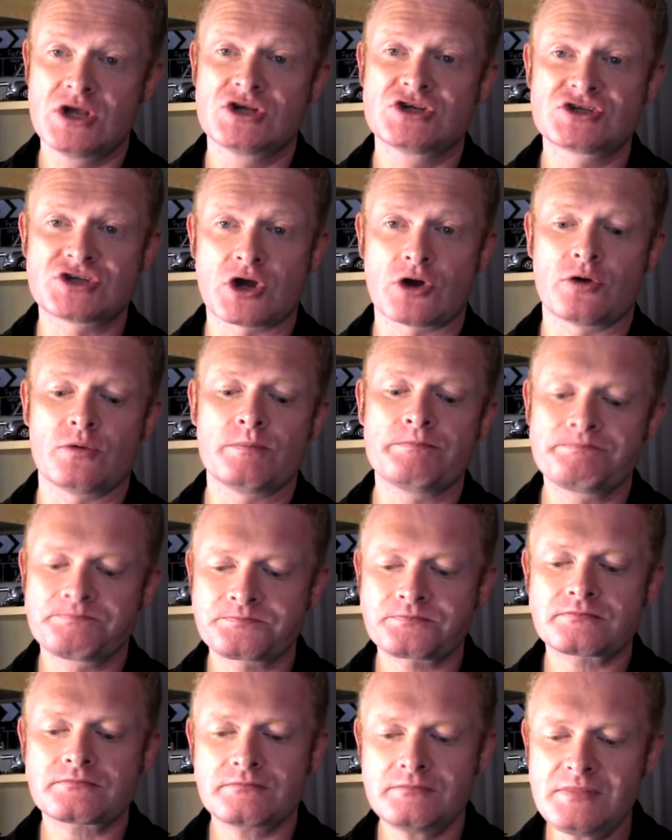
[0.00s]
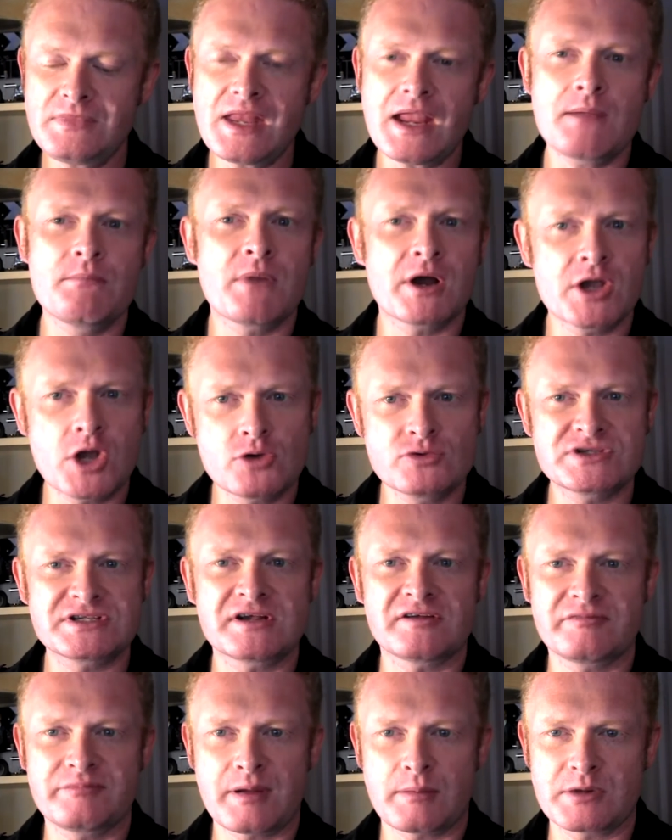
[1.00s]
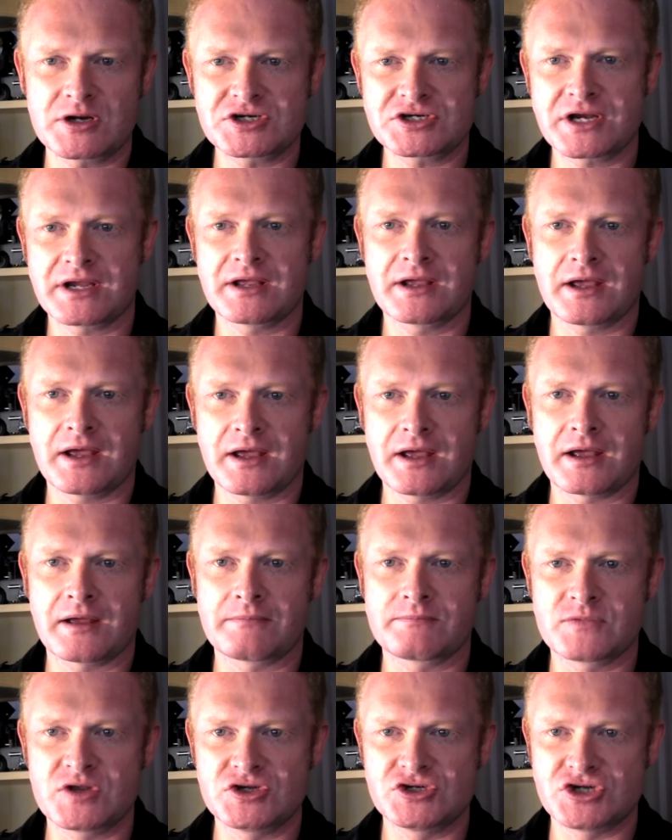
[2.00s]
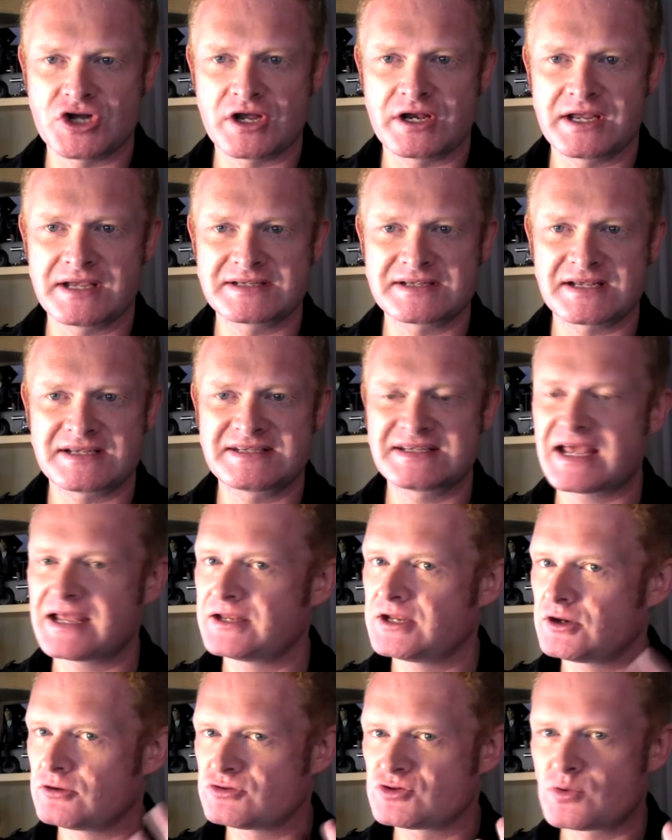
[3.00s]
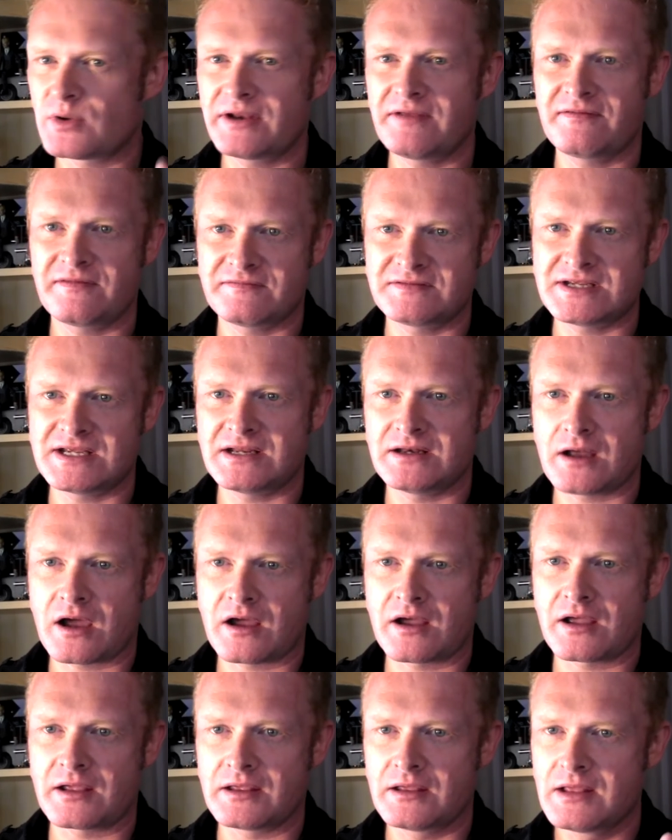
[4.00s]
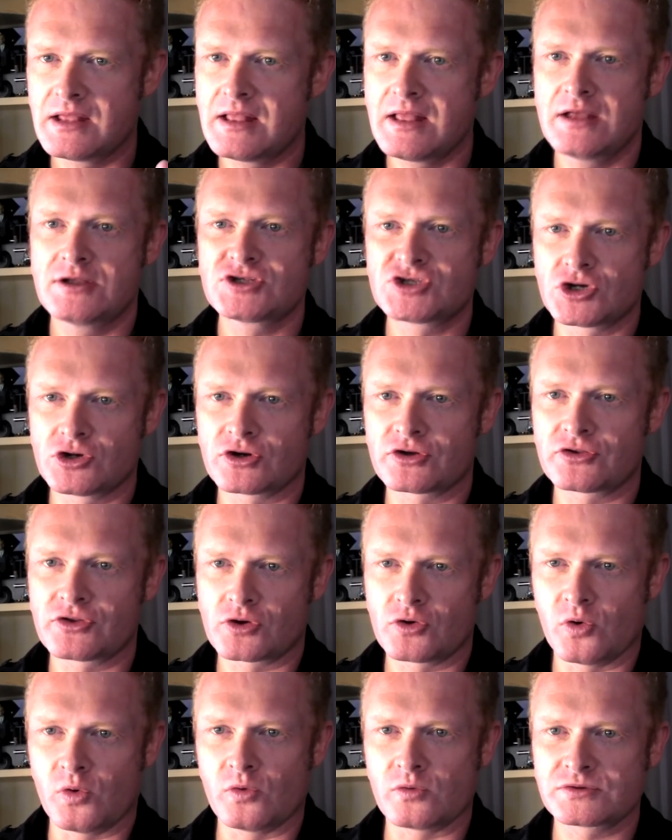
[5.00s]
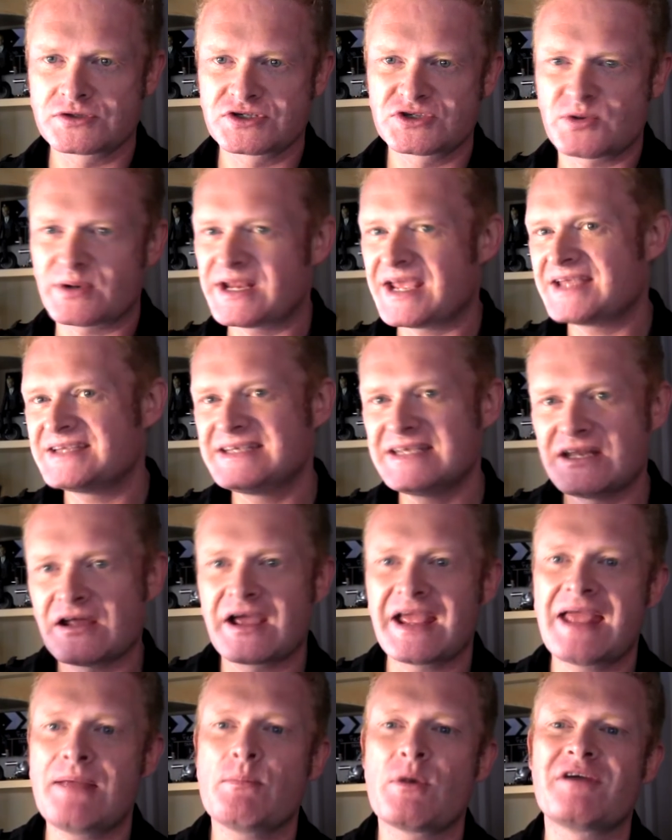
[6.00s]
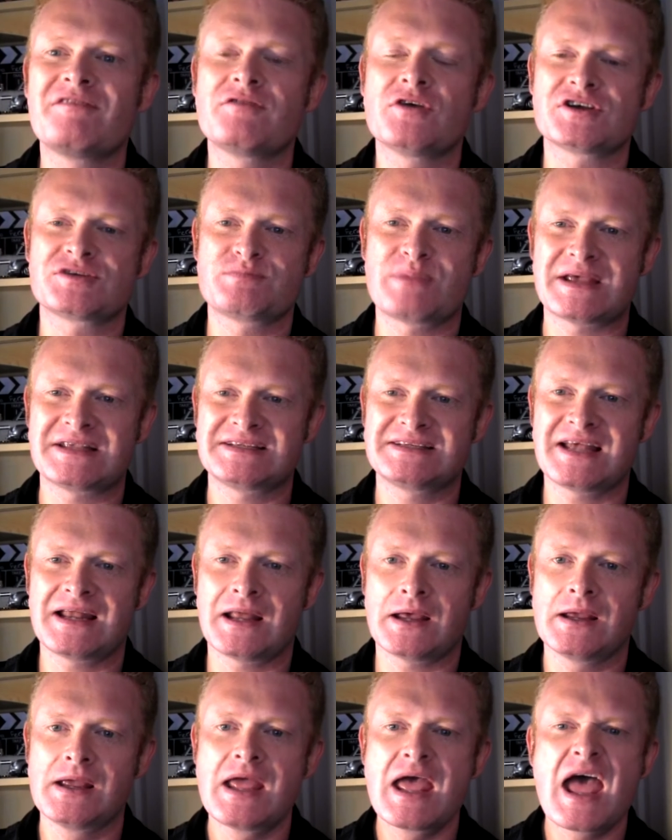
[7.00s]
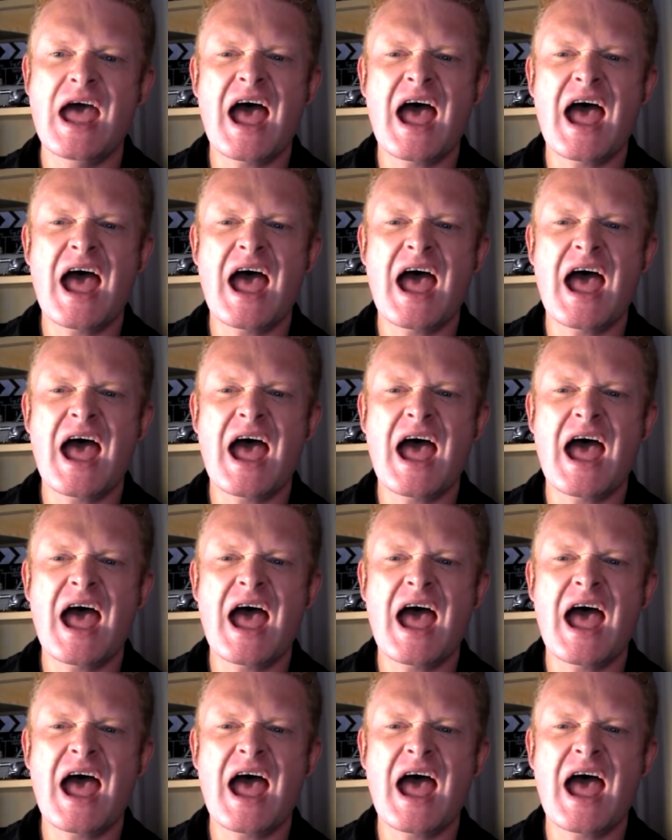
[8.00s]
So my own self-publishing journey, as I said, you know, 2015, I took the course. 2018, I hit my first bestseller.